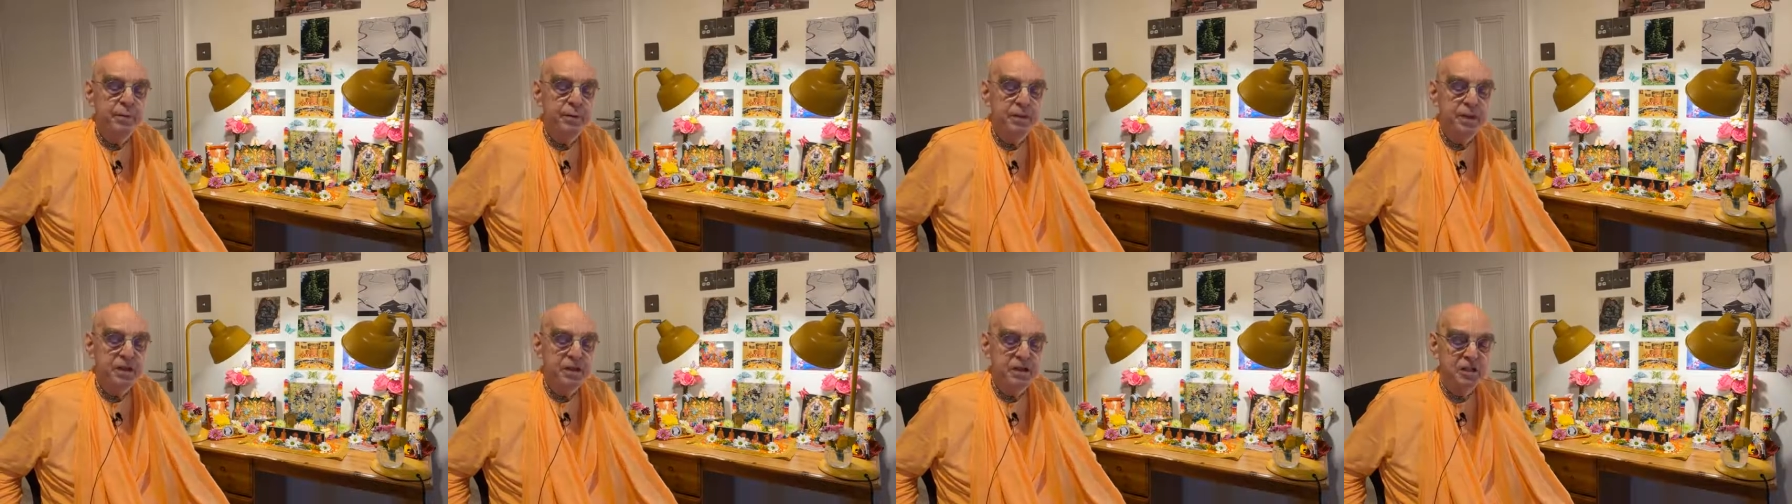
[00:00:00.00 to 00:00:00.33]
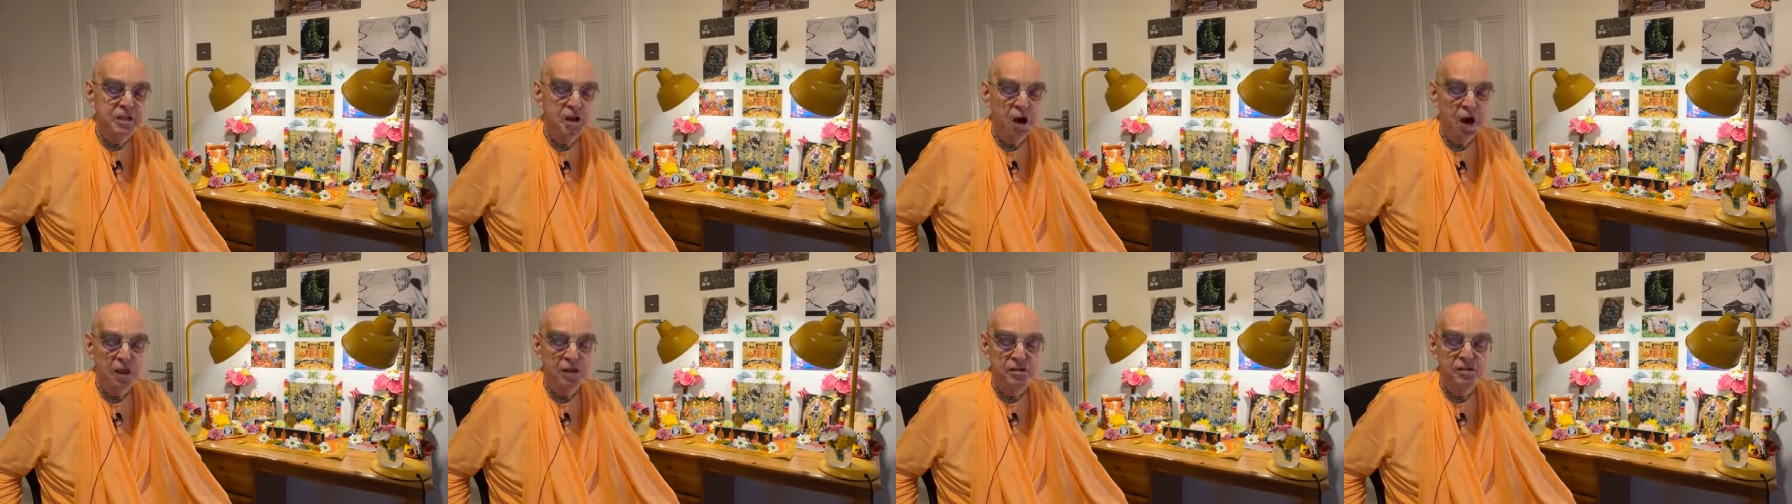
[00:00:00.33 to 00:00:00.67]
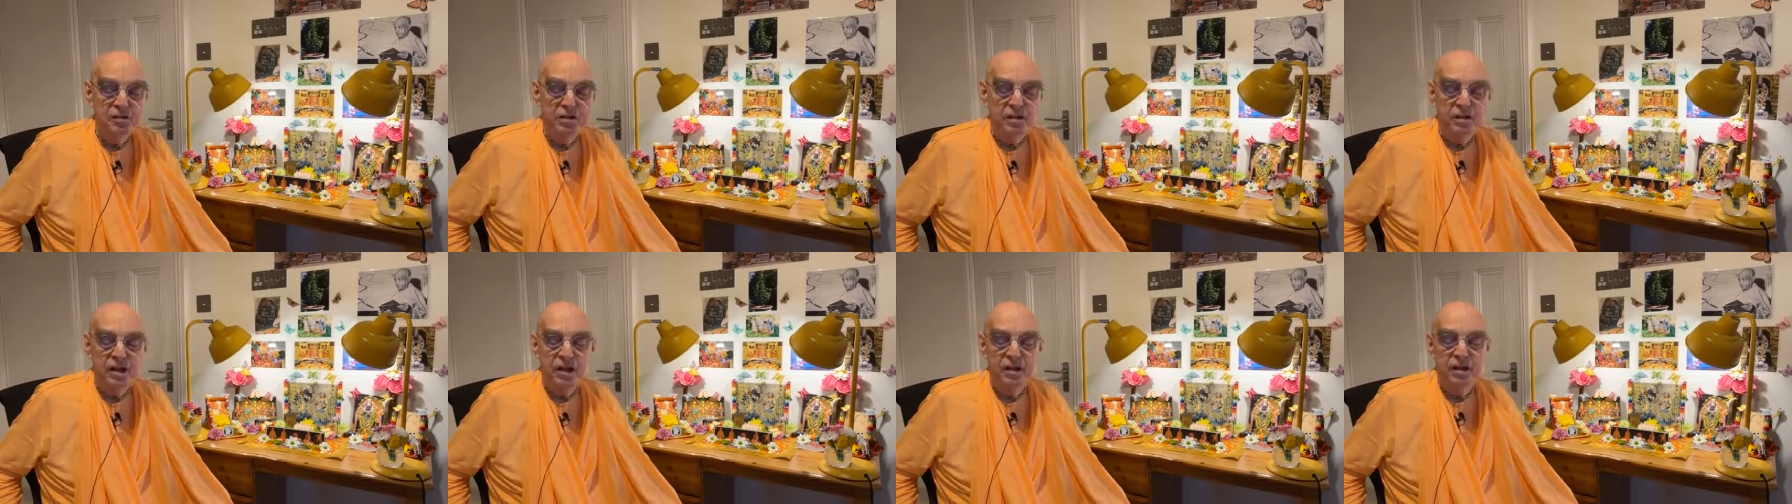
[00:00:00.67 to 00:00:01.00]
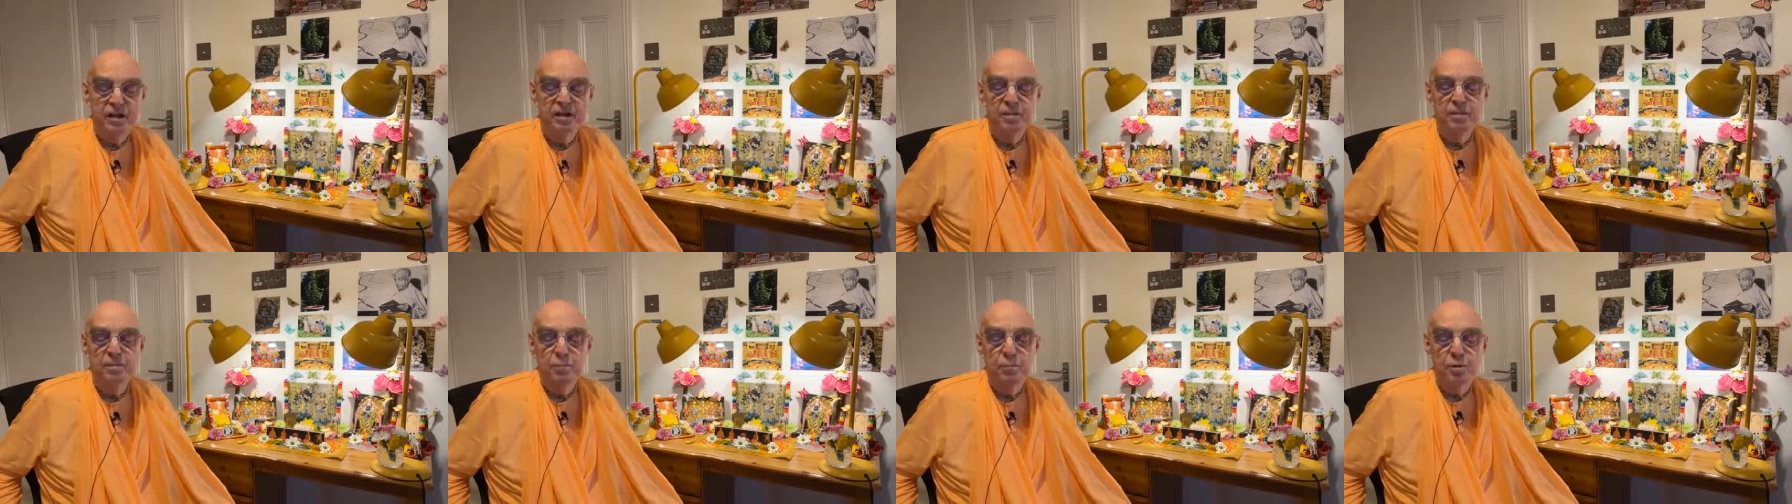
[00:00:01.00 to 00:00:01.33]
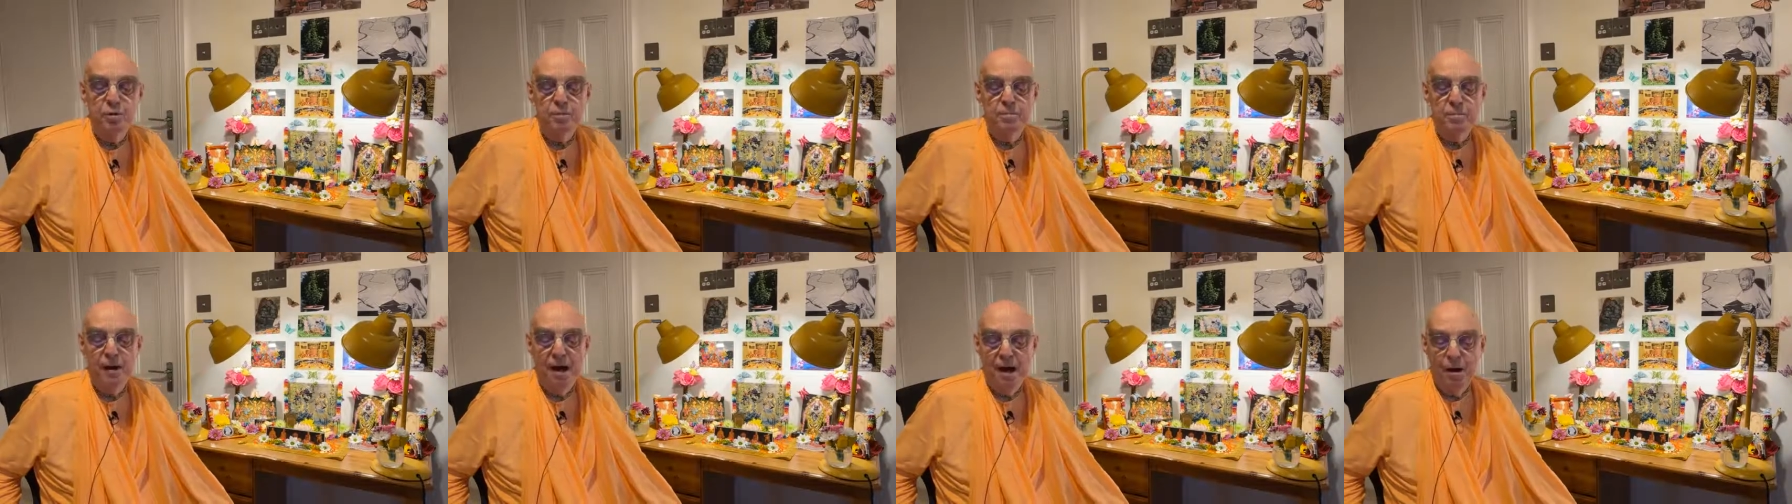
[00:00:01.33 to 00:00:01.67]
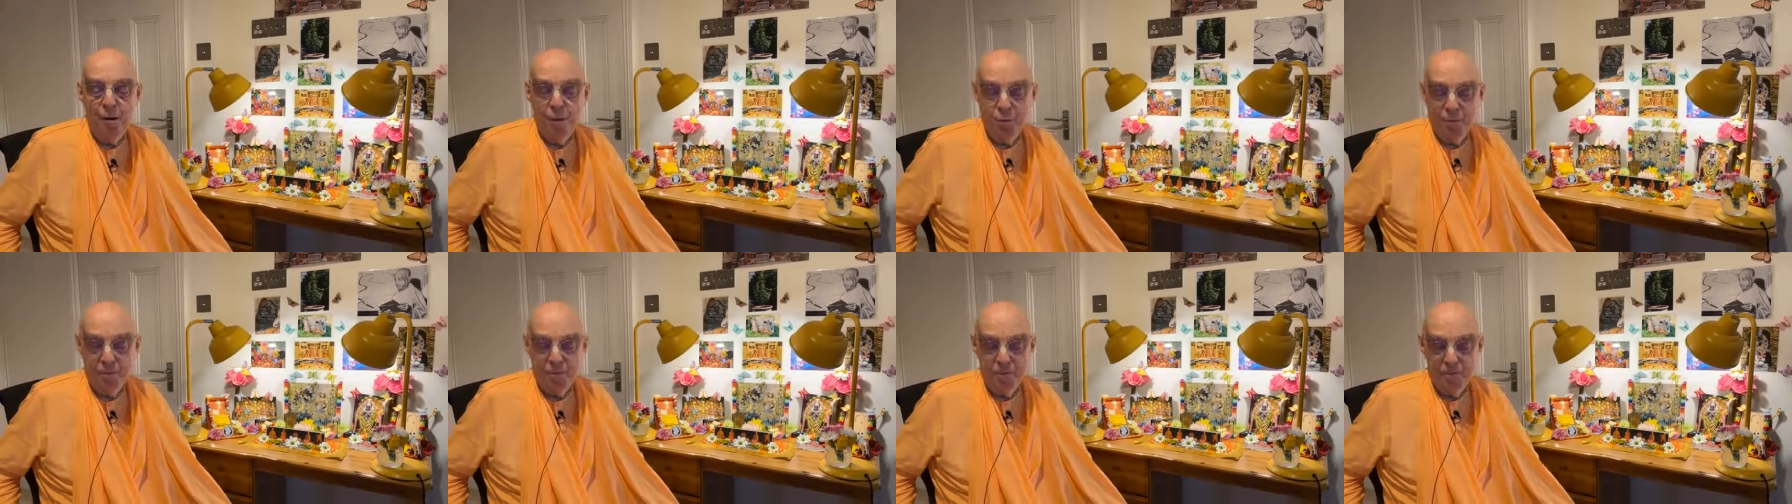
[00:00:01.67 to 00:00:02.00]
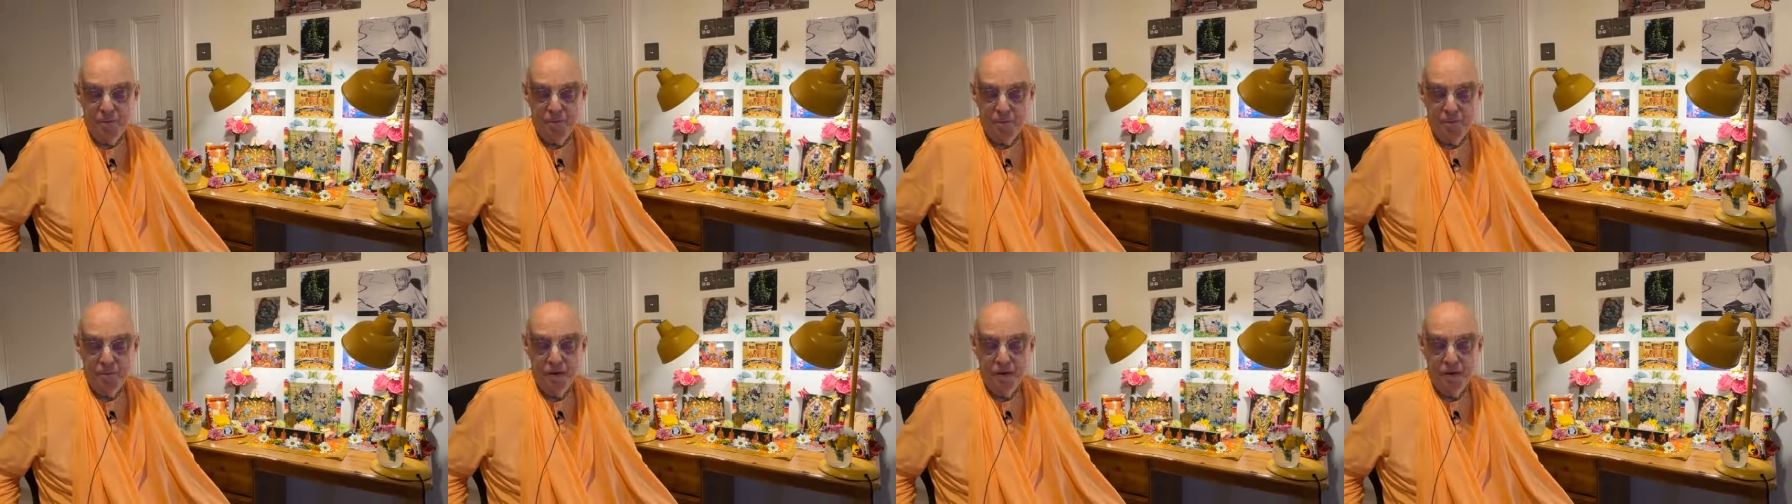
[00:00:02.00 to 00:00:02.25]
been intoxicated with power,